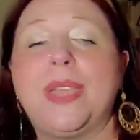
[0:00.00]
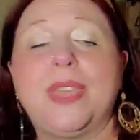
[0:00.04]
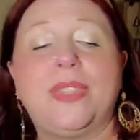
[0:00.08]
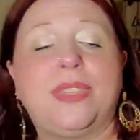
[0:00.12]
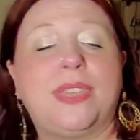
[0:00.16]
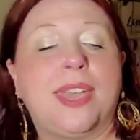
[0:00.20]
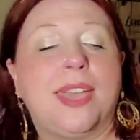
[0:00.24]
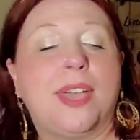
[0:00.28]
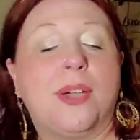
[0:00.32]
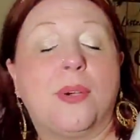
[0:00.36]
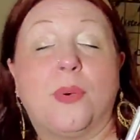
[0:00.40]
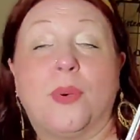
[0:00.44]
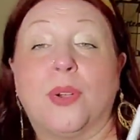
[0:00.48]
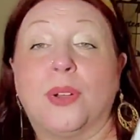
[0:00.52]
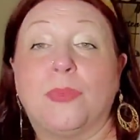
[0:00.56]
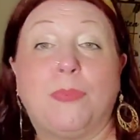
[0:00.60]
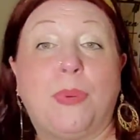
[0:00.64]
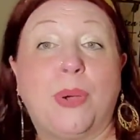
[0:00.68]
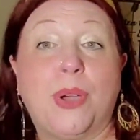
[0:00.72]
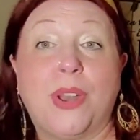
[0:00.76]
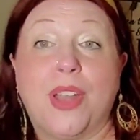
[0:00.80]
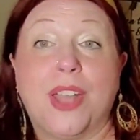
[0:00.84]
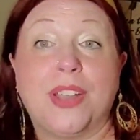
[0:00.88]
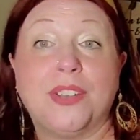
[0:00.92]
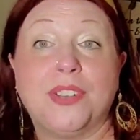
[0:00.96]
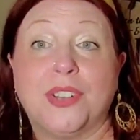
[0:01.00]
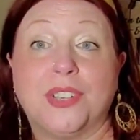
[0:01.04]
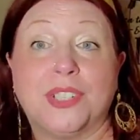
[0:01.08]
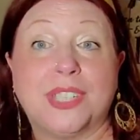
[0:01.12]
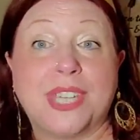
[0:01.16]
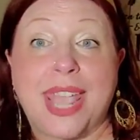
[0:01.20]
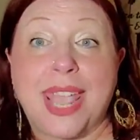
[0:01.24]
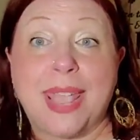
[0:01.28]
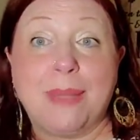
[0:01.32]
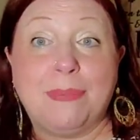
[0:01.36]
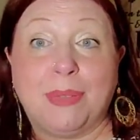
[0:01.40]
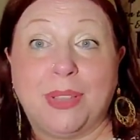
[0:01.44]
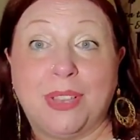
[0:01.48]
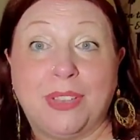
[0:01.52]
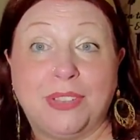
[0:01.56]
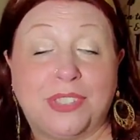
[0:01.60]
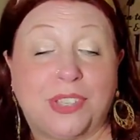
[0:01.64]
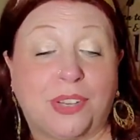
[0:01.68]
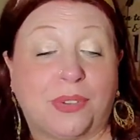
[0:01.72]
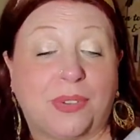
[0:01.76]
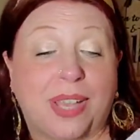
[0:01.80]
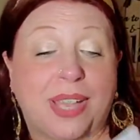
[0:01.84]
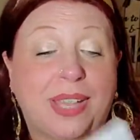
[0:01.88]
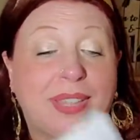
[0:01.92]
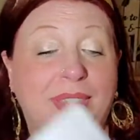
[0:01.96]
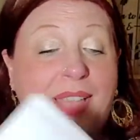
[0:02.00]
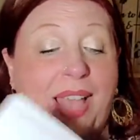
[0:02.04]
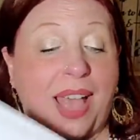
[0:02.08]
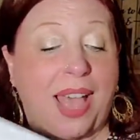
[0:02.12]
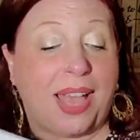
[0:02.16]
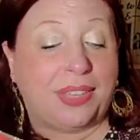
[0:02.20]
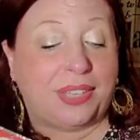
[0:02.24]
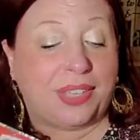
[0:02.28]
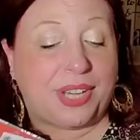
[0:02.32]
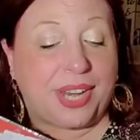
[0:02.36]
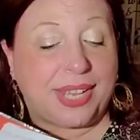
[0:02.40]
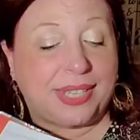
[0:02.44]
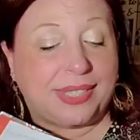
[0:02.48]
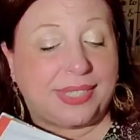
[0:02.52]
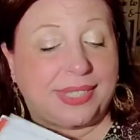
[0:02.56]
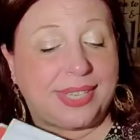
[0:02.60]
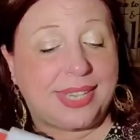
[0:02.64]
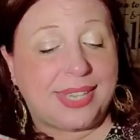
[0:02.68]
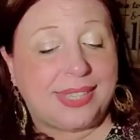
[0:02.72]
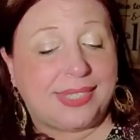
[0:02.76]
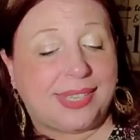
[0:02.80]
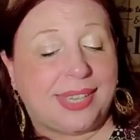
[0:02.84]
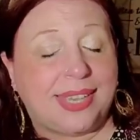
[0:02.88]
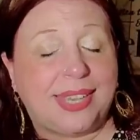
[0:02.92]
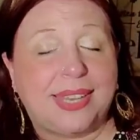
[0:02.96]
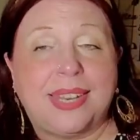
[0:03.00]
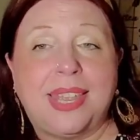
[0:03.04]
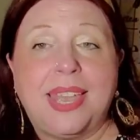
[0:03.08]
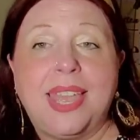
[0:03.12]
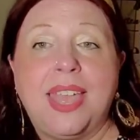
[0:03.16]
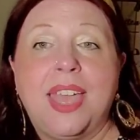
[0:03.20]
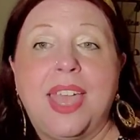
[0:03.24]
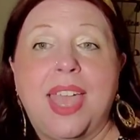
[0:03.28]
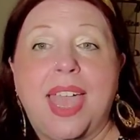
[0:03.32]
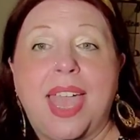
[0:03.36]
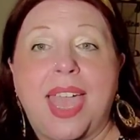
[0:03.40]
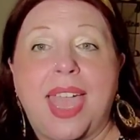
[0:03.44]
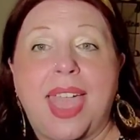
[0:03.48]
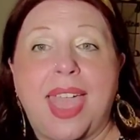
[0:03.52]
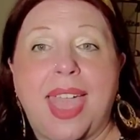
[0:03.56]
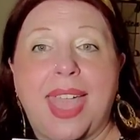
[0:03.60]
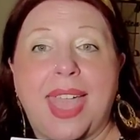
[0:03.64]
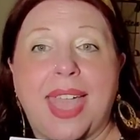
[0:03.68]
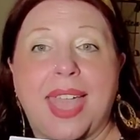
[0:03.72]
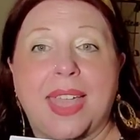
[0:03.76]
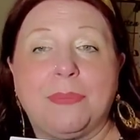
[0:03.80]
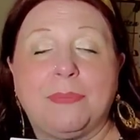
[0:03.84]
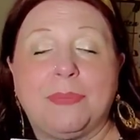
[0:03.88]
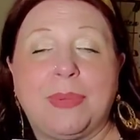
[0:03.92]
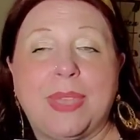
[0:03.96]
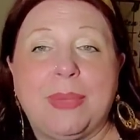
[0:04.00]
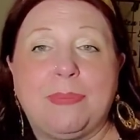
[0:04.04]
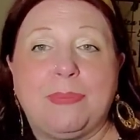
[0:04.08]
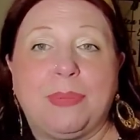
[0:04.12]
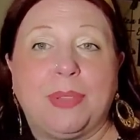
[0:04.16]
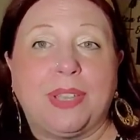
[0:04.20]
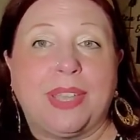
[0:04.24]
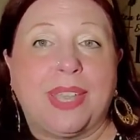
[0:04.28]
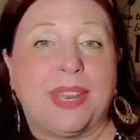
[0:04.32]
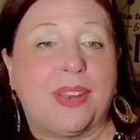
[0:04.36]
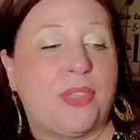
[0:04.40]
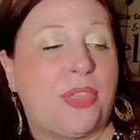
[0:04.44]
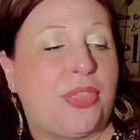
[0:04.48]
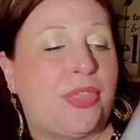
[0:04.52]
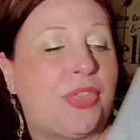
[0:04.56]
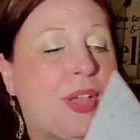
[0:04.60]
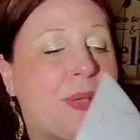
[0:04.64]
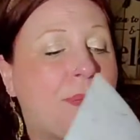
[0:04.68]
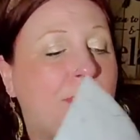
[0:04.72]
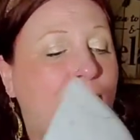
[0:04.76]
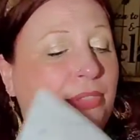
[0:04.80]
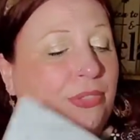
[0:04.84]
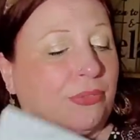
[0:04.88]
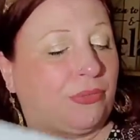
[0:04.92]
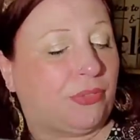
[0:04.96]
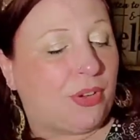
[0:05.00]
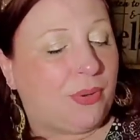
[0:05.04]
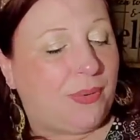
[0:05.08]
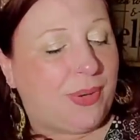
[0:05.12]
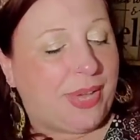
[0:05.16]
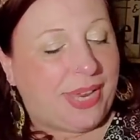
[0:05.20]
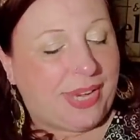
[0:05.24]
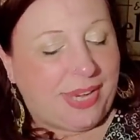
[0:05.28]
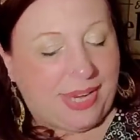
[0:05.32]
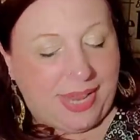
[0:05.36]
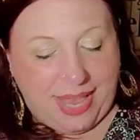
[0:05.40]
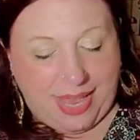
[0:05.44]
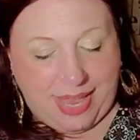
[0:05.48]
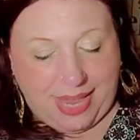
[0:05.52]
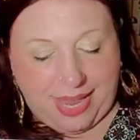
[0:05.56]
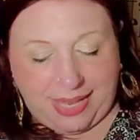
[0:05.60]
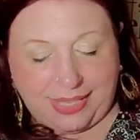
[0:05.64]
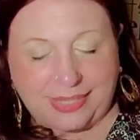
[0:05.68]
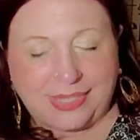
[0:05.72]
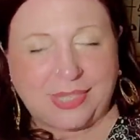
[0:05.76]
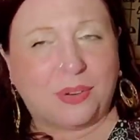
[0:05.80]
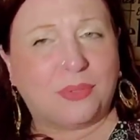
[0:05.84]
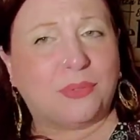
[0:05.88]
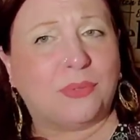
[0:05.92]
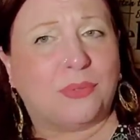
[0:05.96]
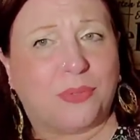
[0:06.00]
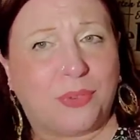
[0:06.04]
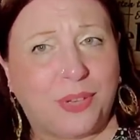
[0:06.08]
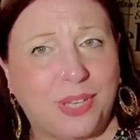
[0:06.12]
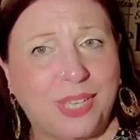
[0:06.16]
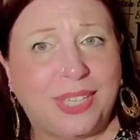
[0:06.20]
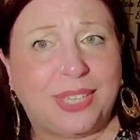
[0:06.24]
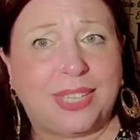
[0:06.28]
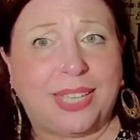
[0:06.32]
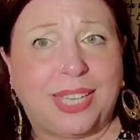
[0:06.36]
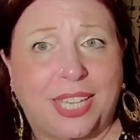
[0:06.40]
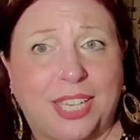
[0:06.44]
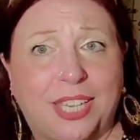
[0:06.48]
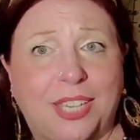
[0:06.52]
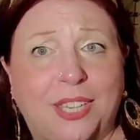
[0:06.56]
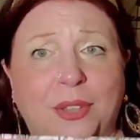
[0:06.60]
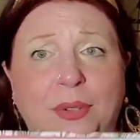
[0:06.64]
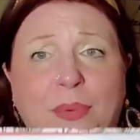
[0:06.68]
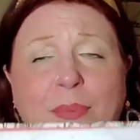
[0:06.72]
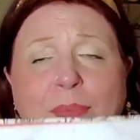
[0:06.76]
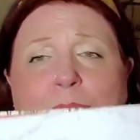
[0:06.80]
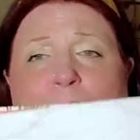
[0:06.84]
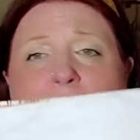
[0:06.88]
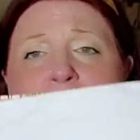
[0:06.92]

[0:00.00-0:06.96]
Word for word: with or put on your table during the holiday season and people can thumb through it. It's a really cute